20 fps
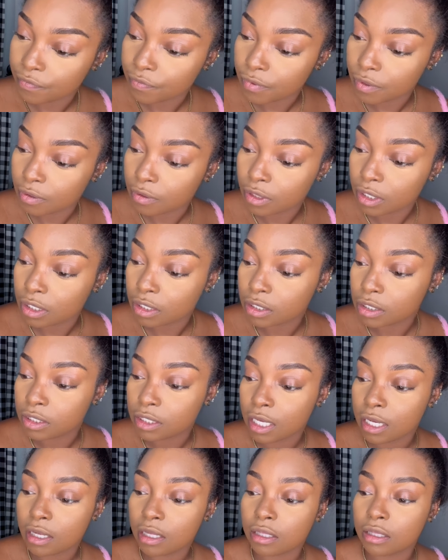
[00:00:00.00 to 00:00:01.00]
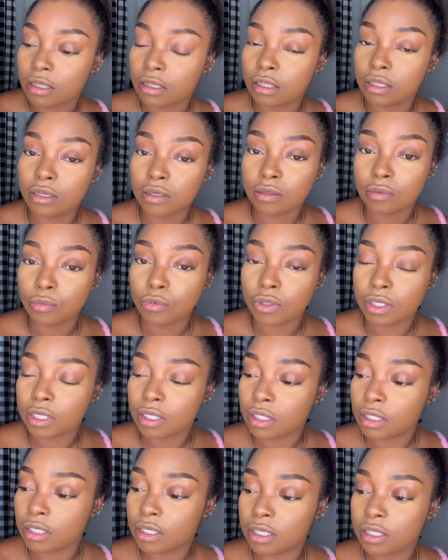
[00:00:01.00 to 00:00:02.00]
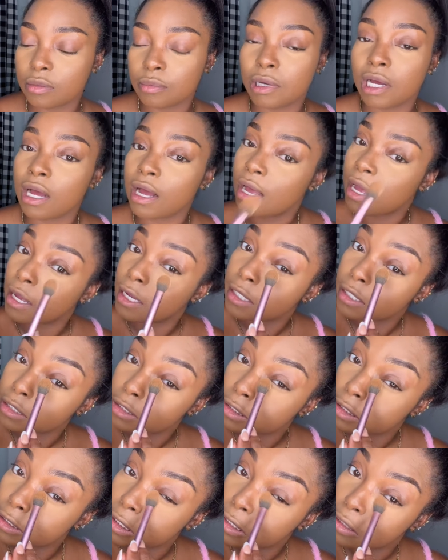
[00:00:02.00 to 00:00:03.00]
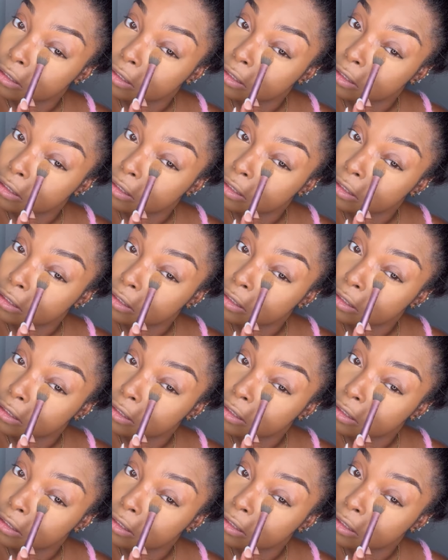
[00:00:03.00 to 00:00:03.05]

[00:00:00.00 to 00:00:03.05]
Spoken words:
I'm gonna set a little more underneath my eyes.